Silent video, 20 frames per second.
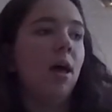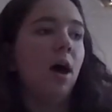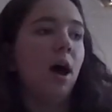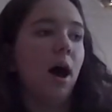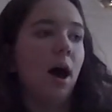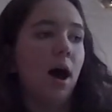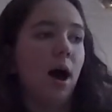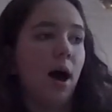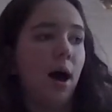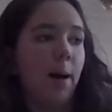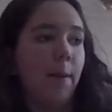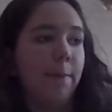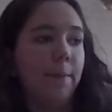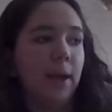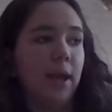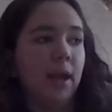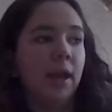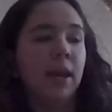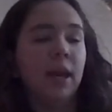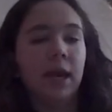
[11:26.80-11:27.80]
um,
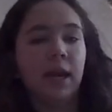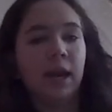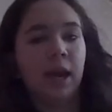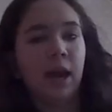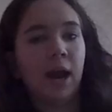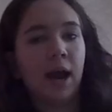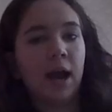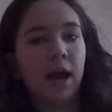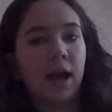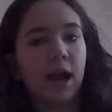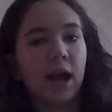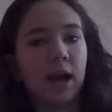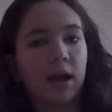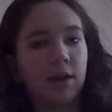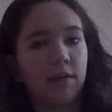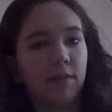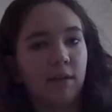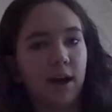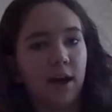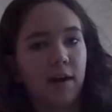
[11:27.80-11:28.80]
and in it I kind
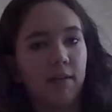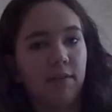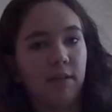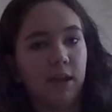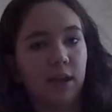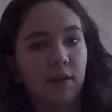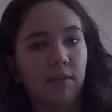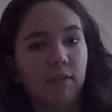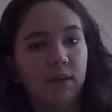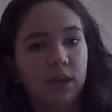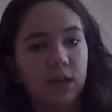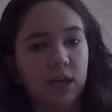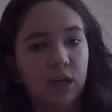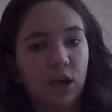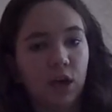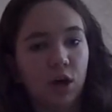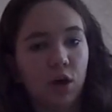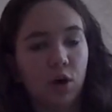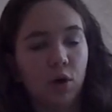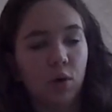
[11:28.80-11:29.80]
of have like a
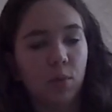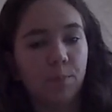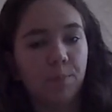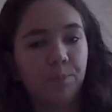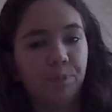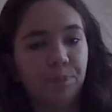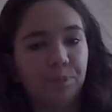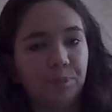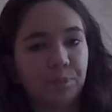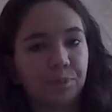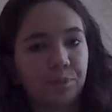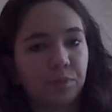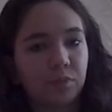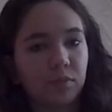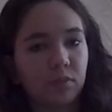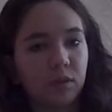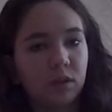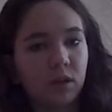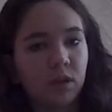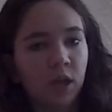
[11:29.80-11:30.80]
video
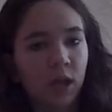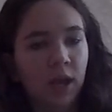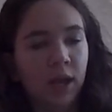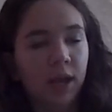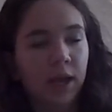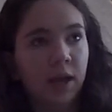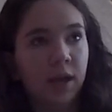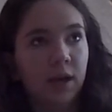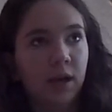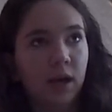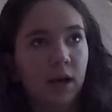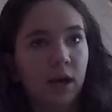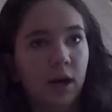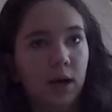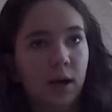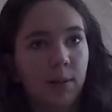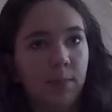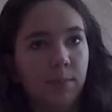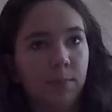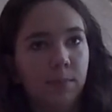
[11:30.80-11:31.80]
and
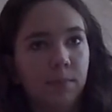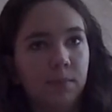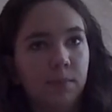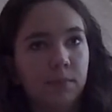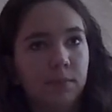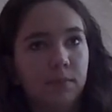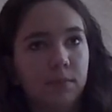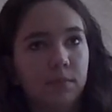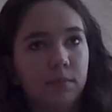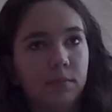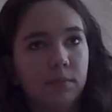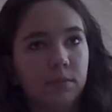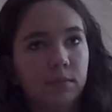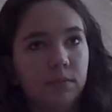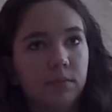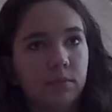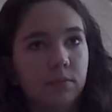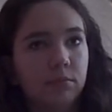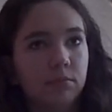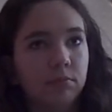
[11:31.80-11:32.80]
um,
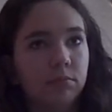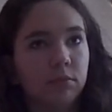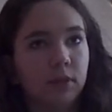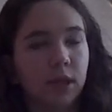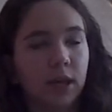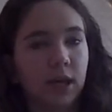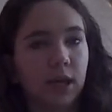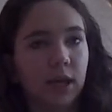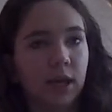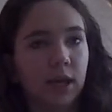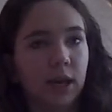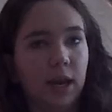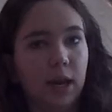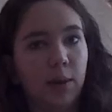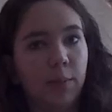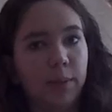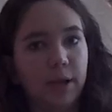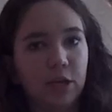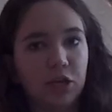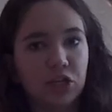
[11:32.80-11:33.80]
like an
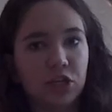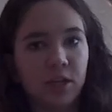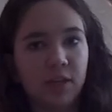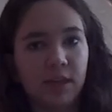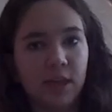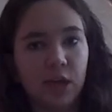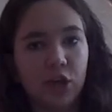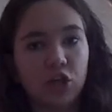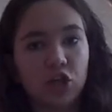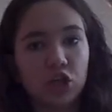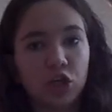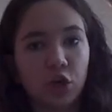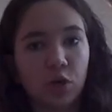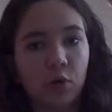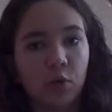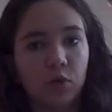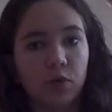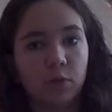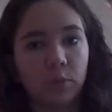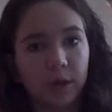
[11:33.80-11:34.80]
animation that
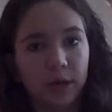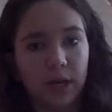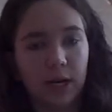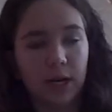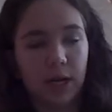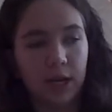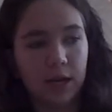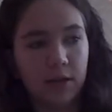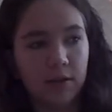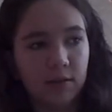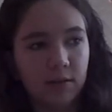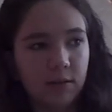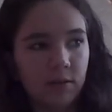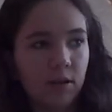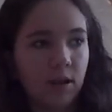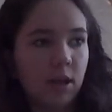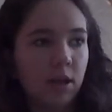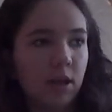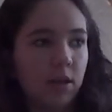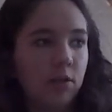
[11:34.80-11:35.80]
shows what it is.
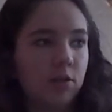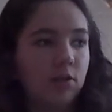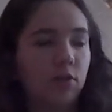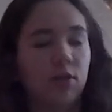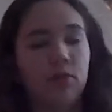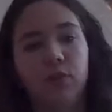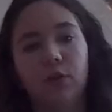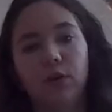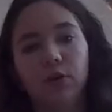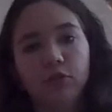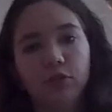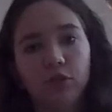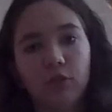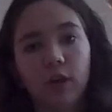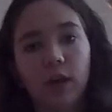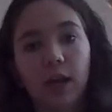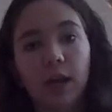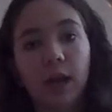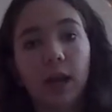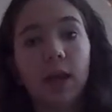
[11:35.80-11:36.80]
So if you're
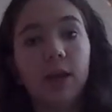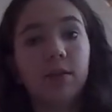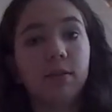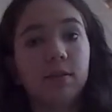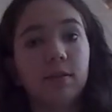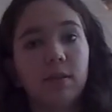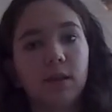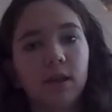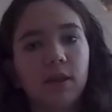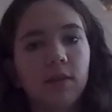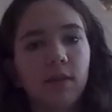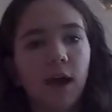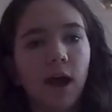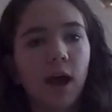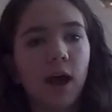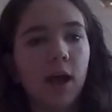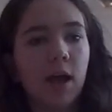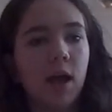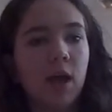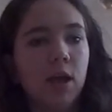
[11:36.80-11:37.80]
interested in seeing
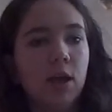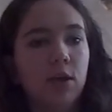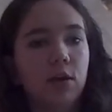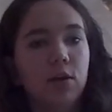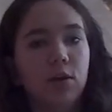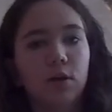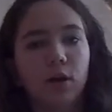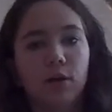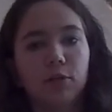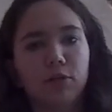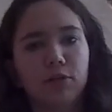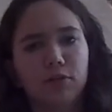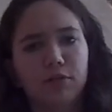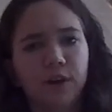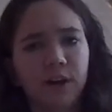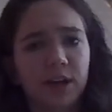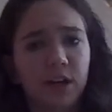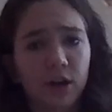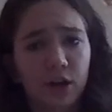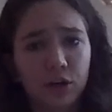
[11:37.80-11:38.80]
that, you can also
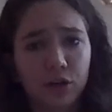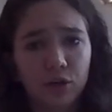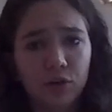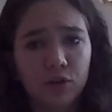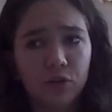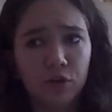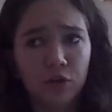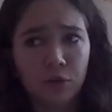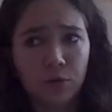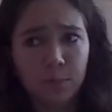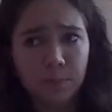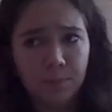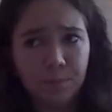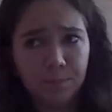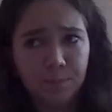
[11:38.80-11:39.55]
find it on YouTube.